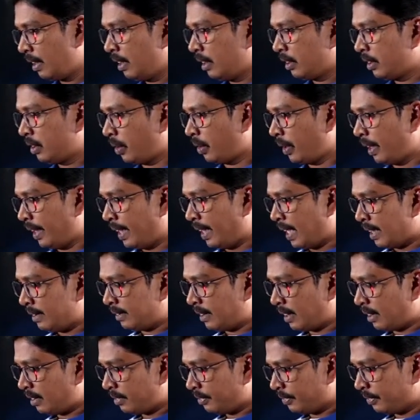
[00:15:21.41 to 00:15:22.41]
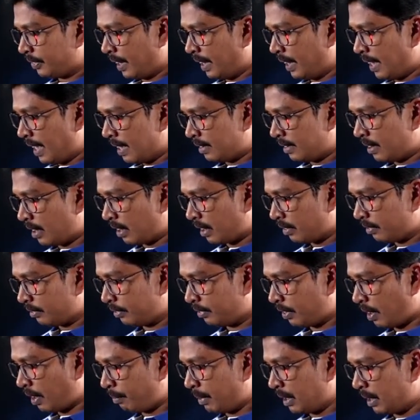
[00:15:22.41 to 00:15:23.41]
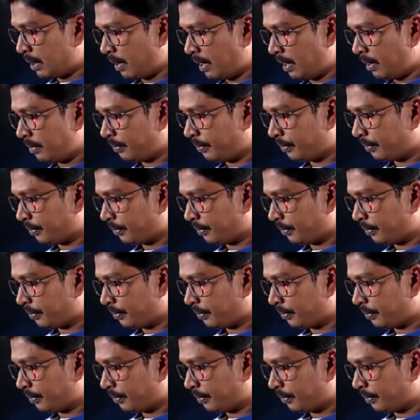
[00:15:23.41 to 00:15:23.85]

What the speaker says: So any answer? Any answer from this one?